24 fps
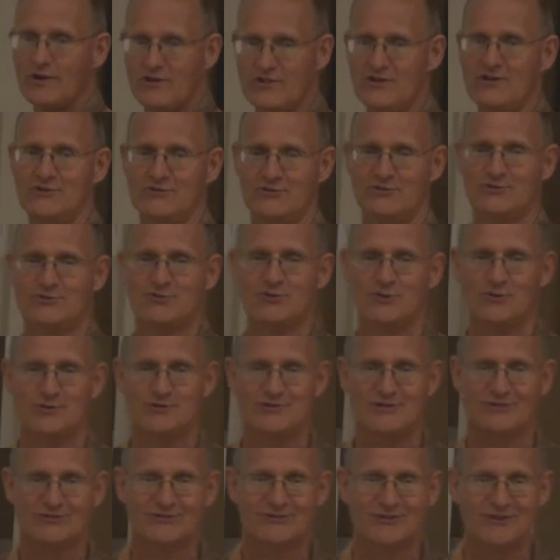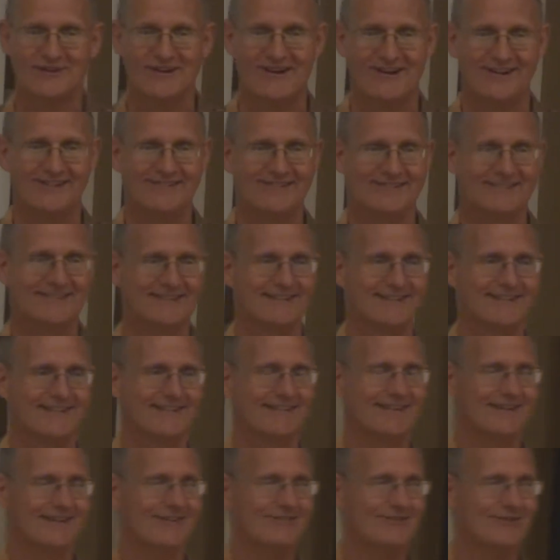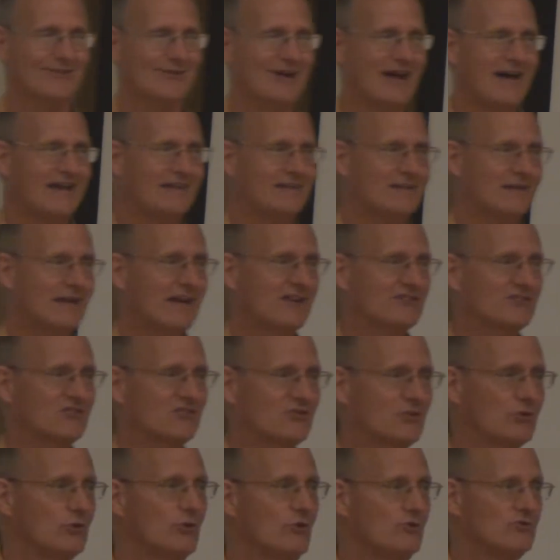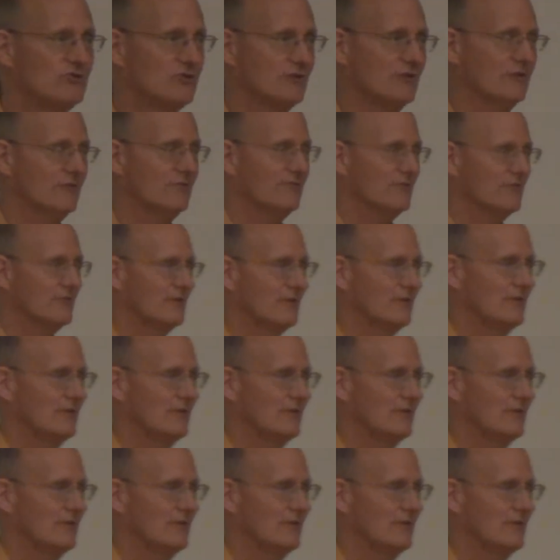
one of these are true. Just so you know, they're not exclusive.